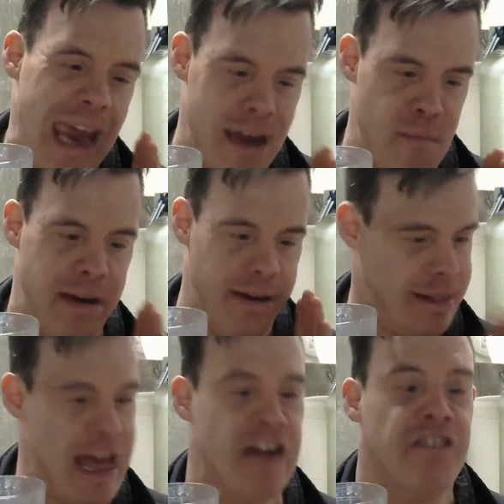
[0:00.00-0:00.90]
animated
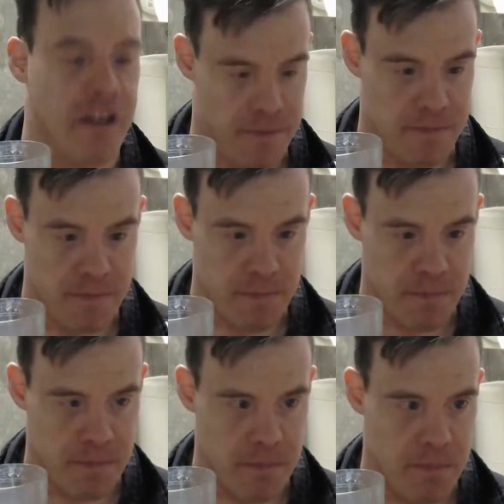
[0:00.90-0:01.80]
classic.
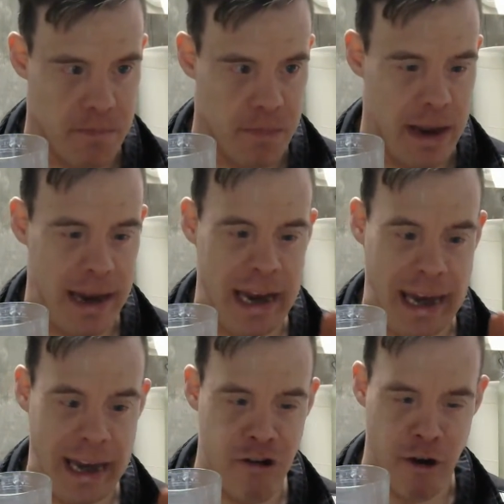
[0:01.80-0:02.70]

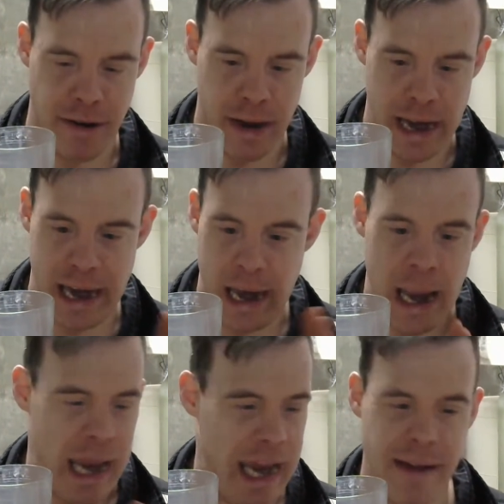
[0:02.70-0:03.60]
It should
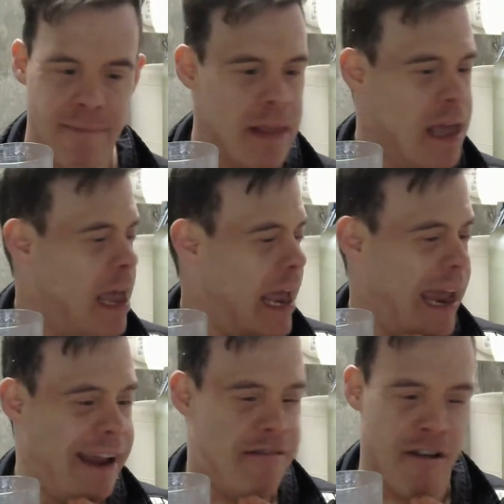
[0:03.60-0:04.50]
it
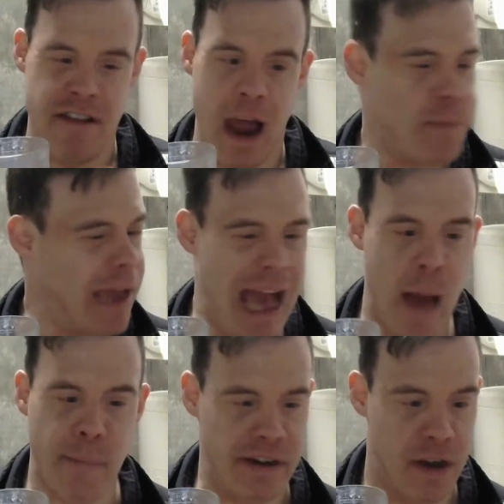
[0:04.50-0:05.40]
it should not be
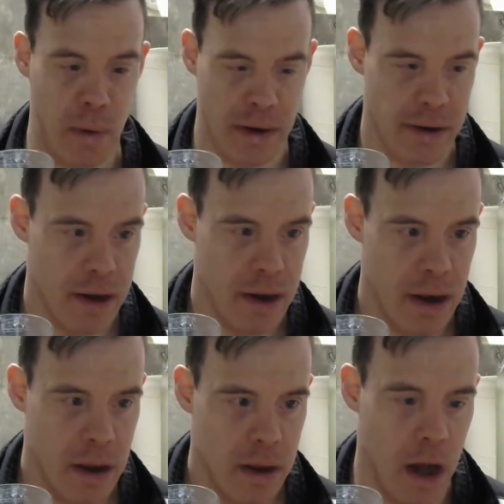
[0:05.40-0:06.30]
happening to it.
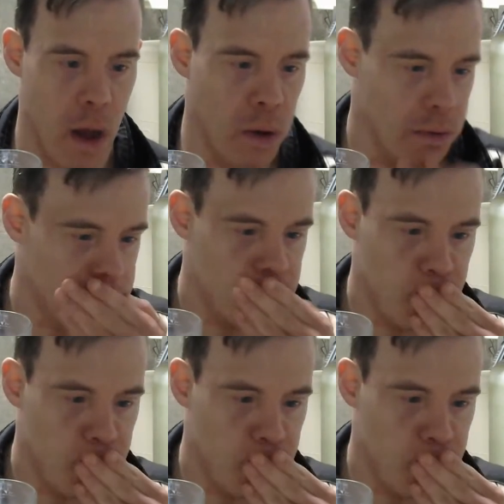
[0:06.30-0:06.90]
You know,